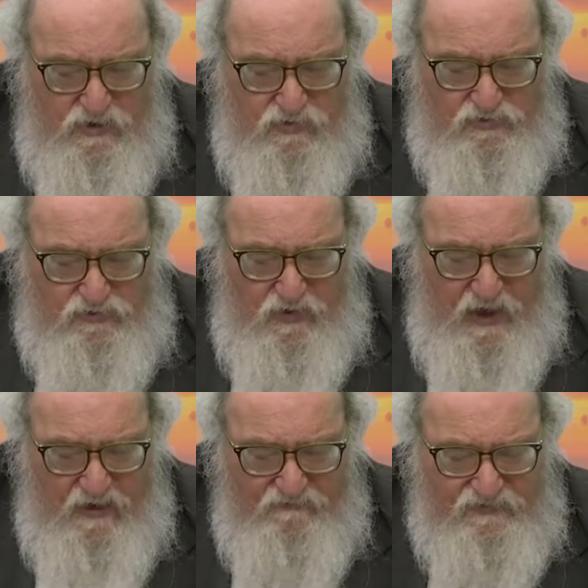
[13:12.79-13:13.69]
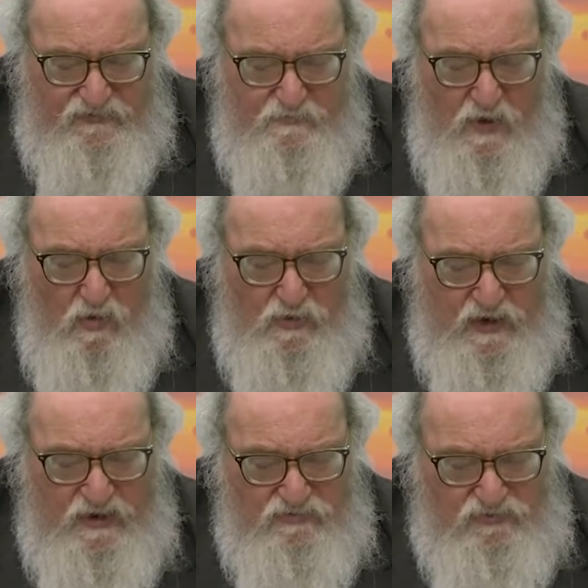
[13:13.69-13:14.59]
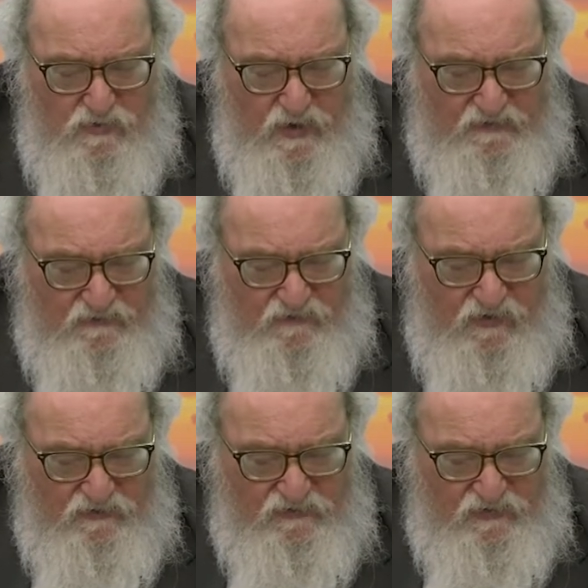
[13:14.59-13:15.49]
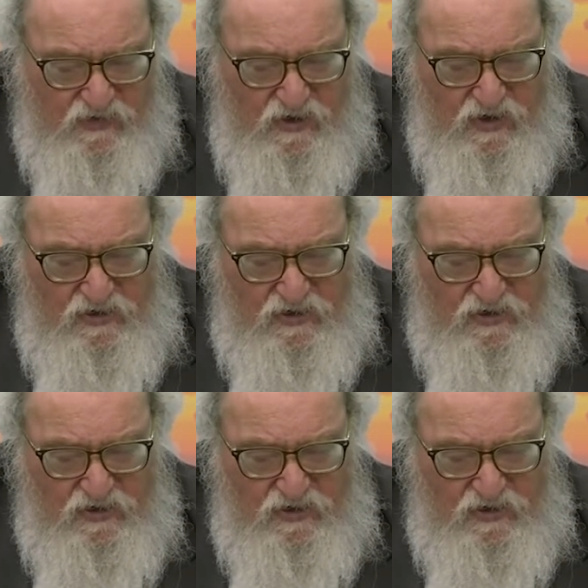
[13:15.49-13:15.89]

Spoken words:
You should have spoken to us first.